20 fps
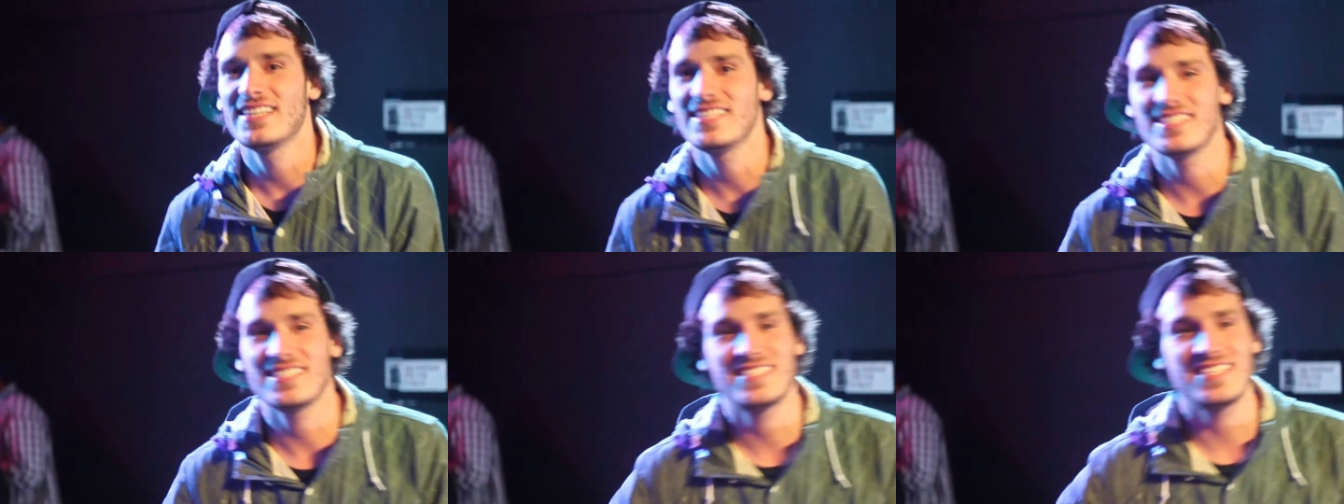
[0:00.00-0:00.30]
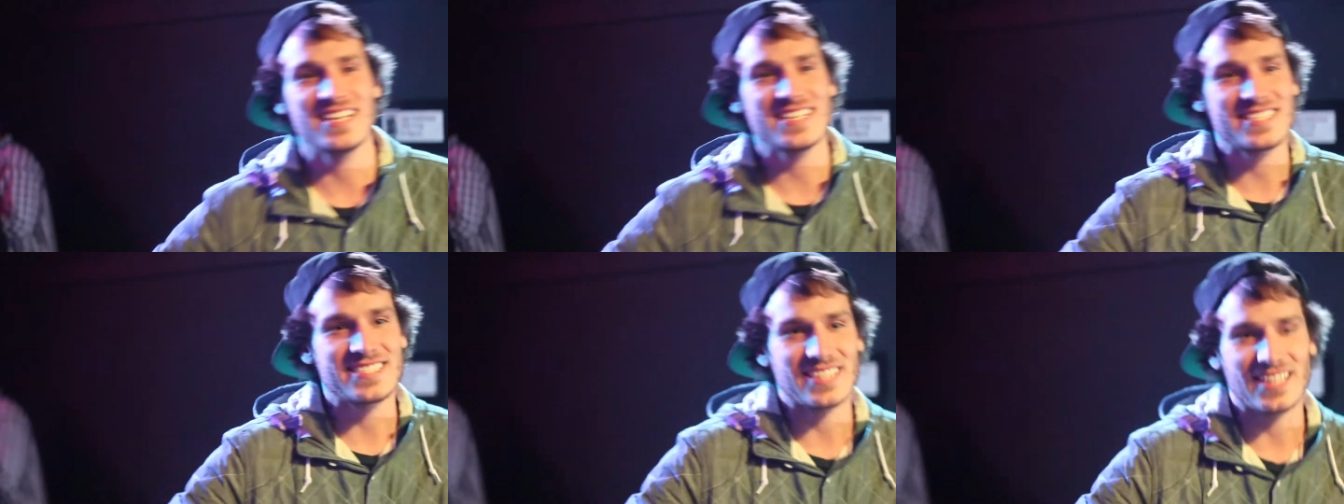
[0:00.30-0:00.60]

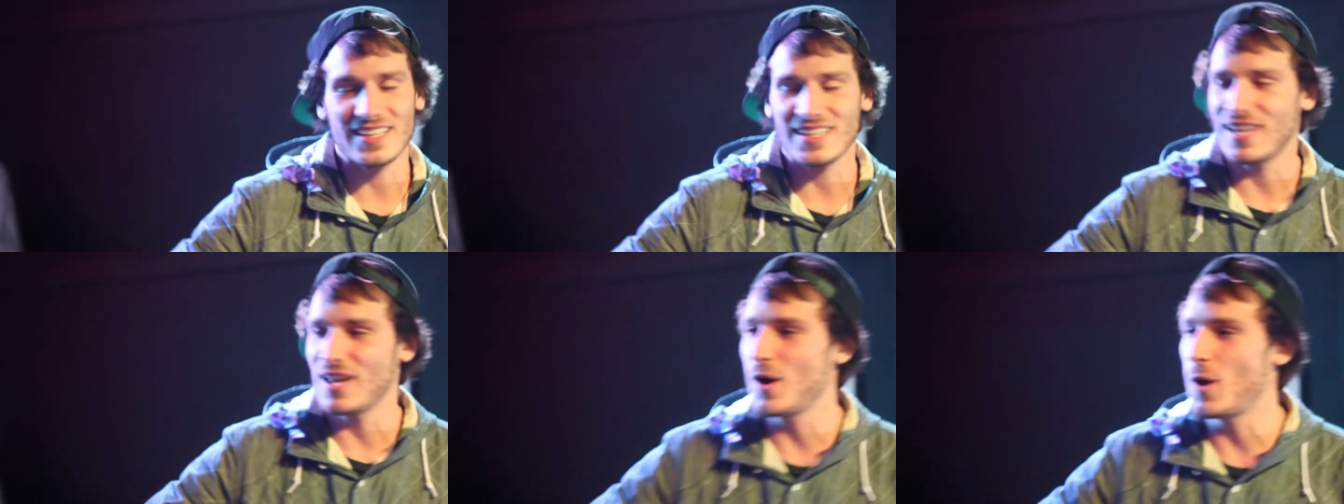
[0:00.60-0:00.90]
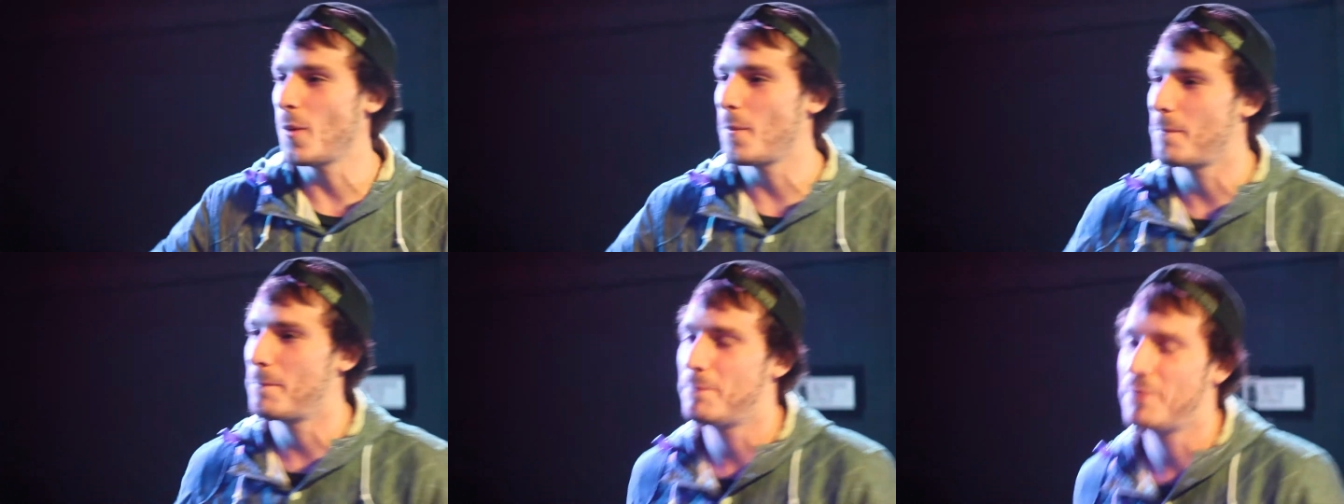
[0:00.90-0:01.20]
He's just a
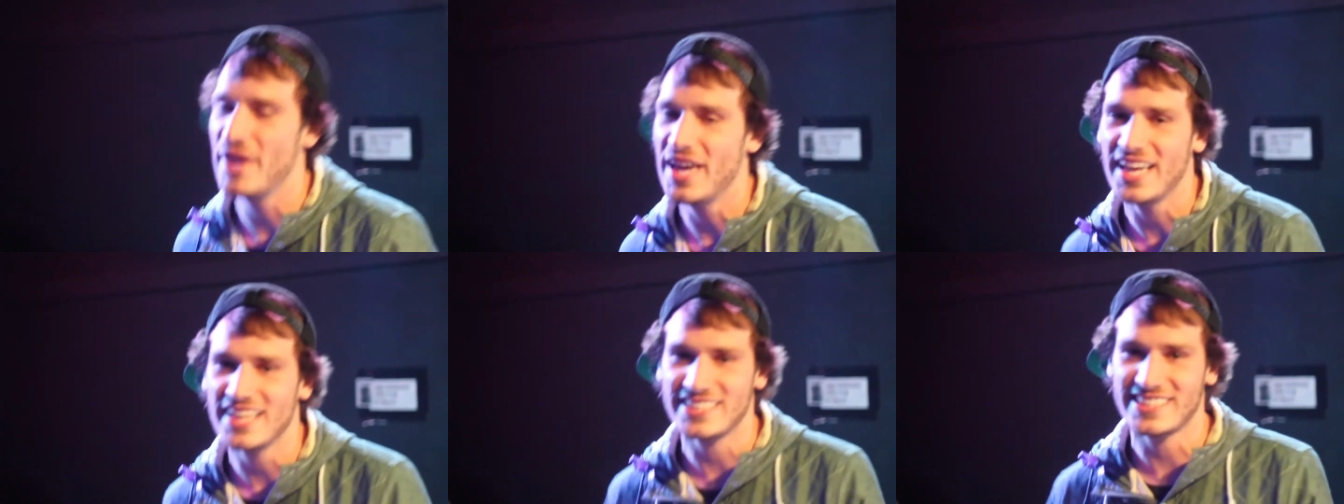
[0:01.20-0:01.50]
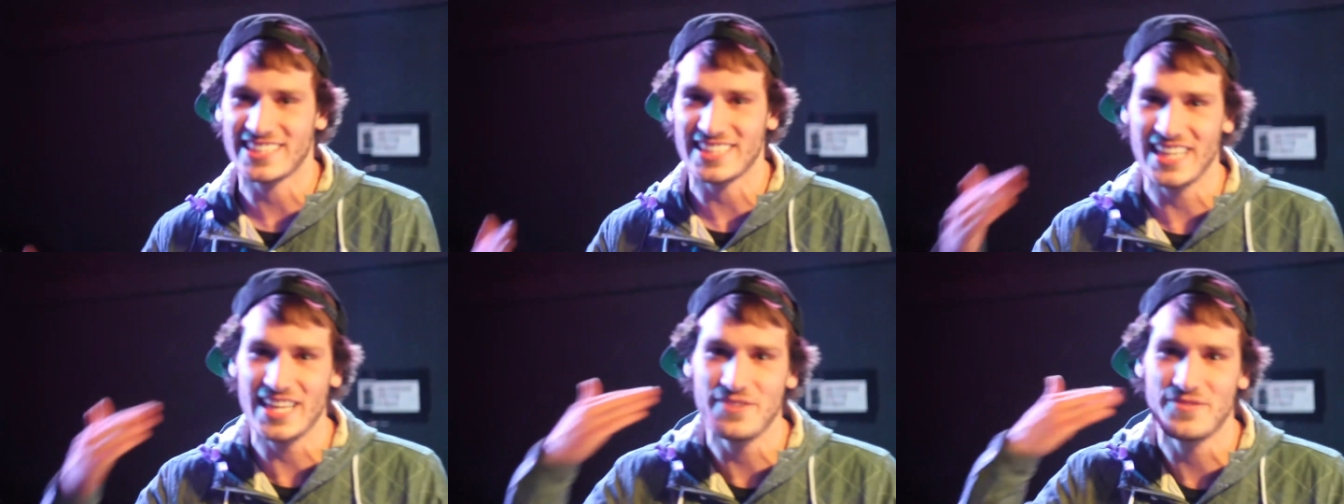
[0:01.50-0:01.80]
little
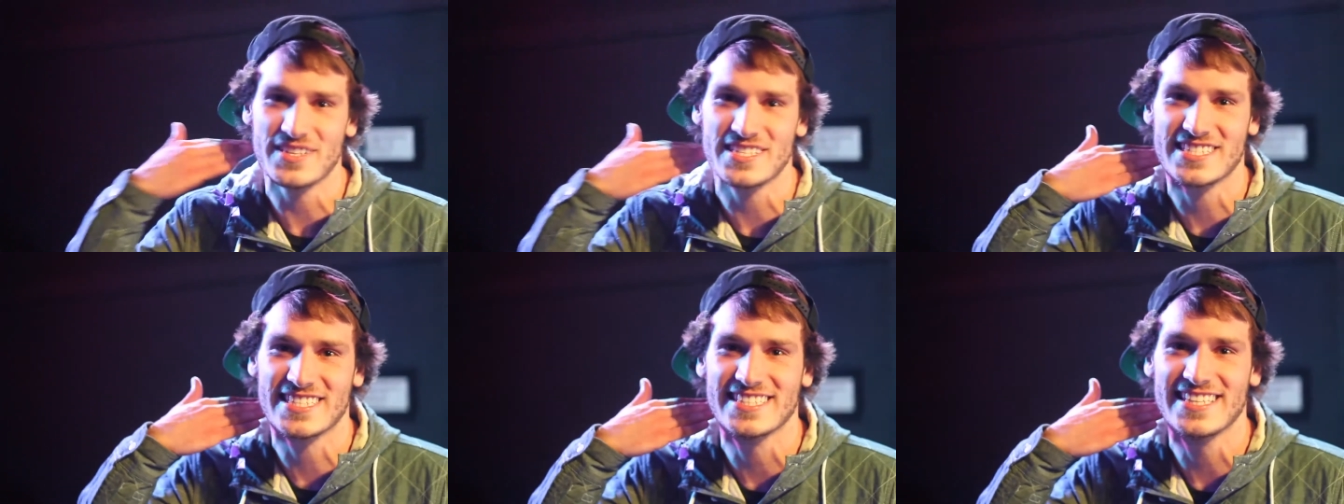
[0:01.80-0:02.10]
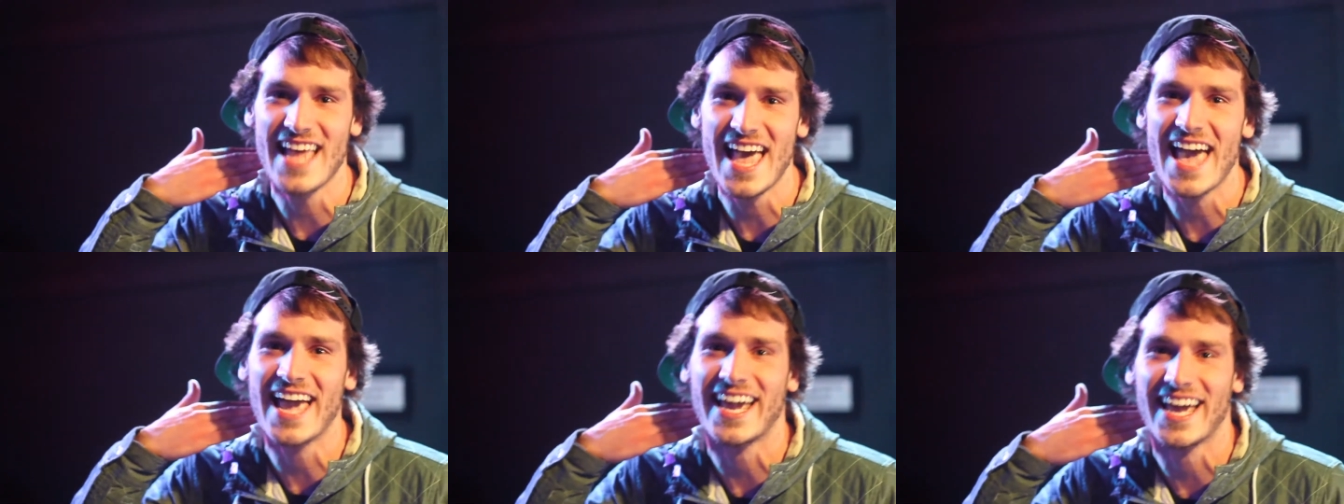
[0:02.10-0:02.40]
bitch, leave his
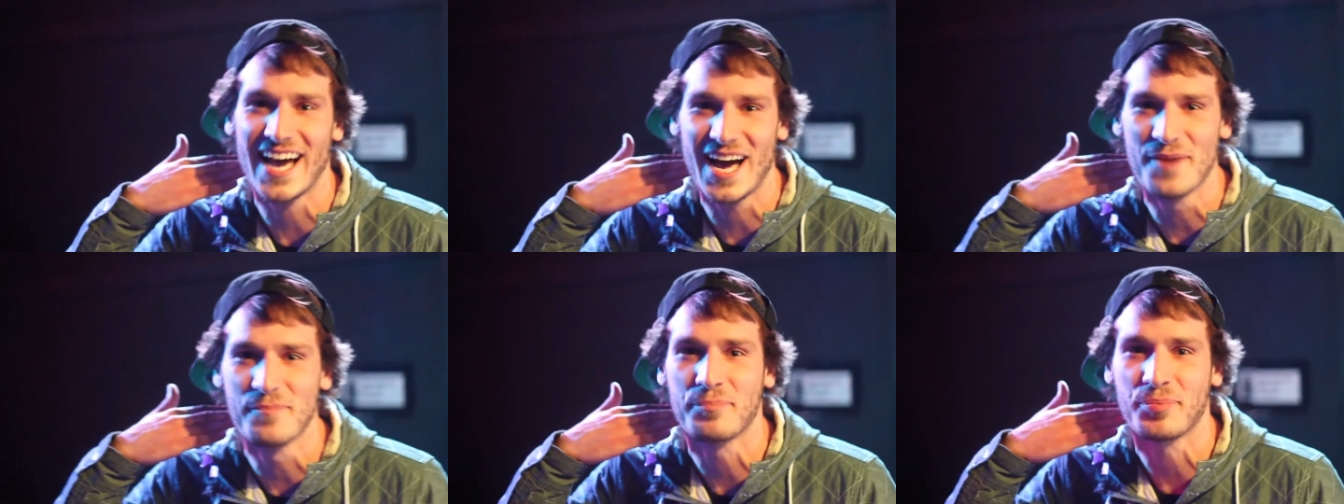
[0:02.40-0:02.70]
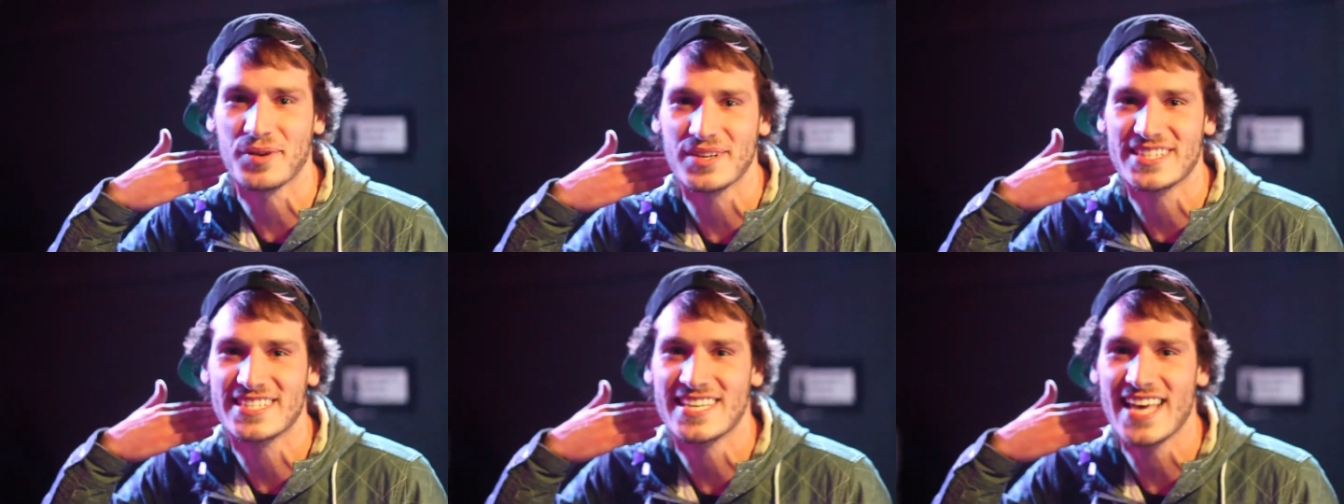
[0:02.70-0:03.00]
neck
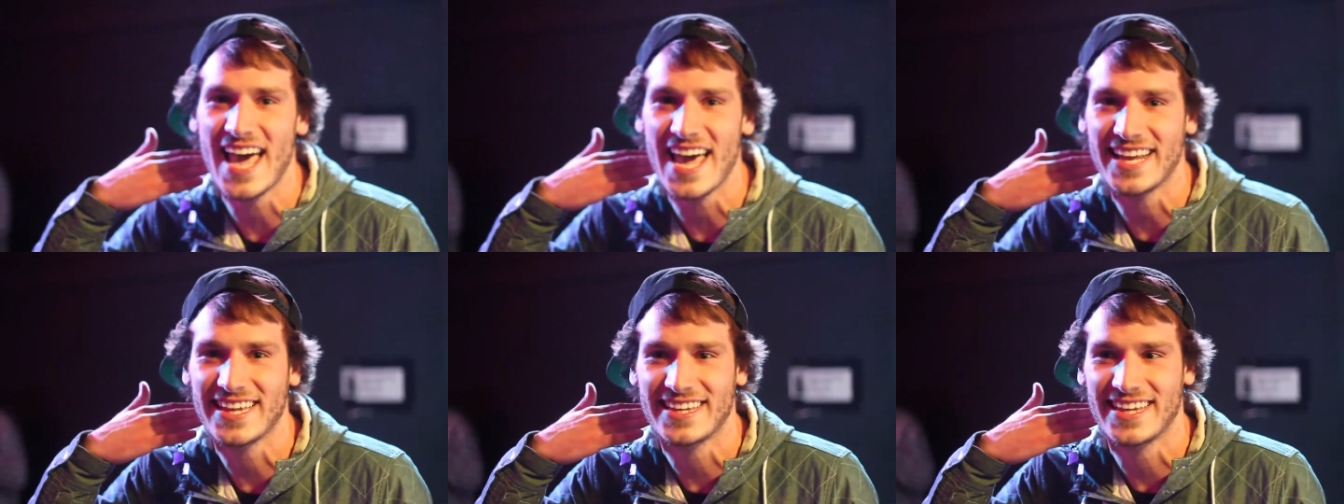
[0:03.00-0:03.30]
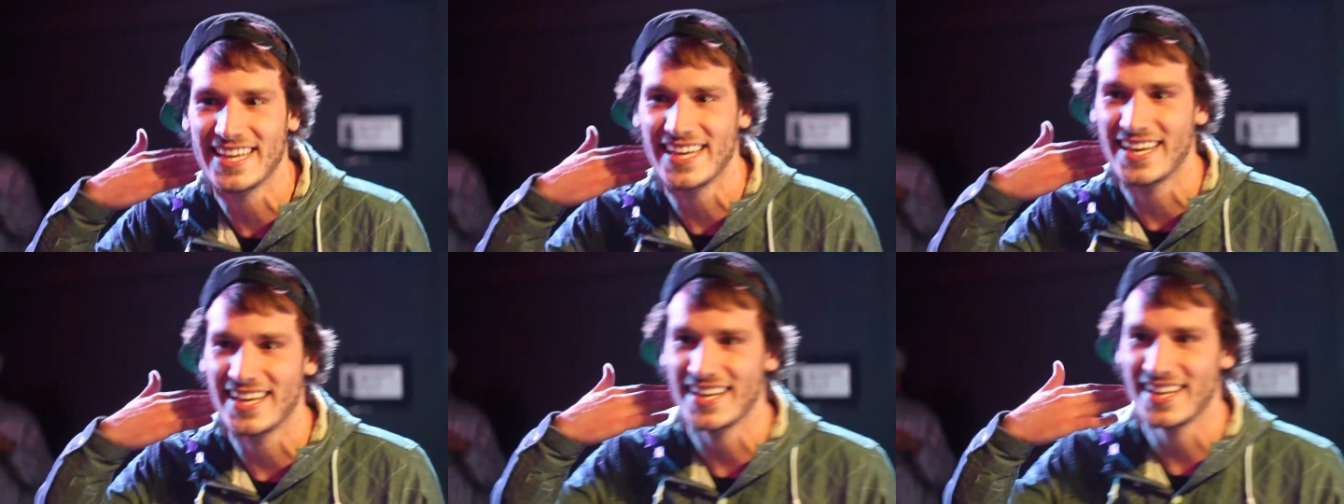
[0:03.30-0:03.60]

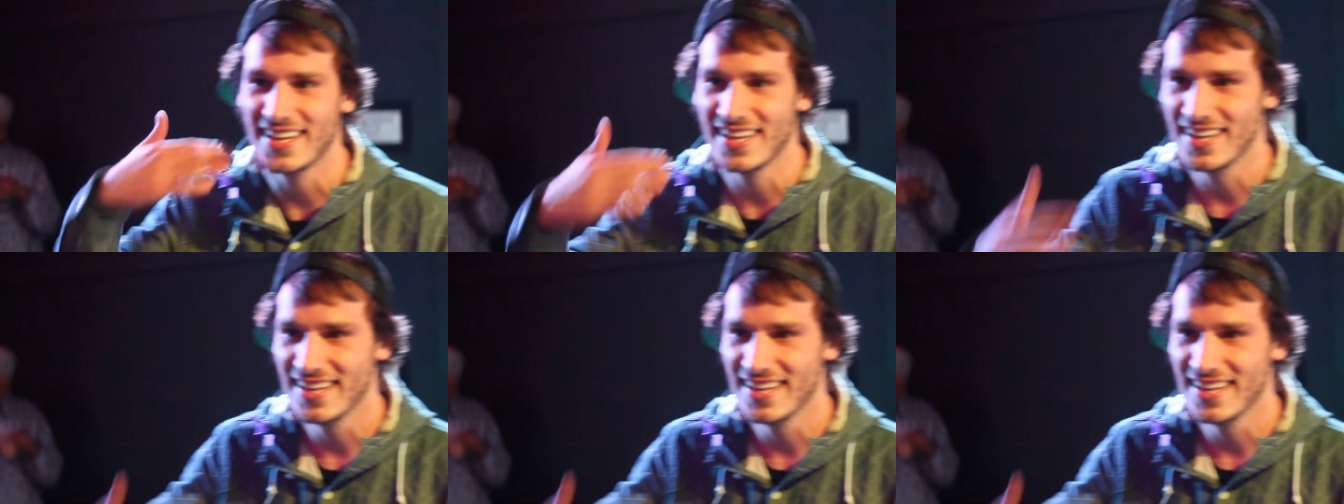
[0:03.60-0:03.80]
unprotected.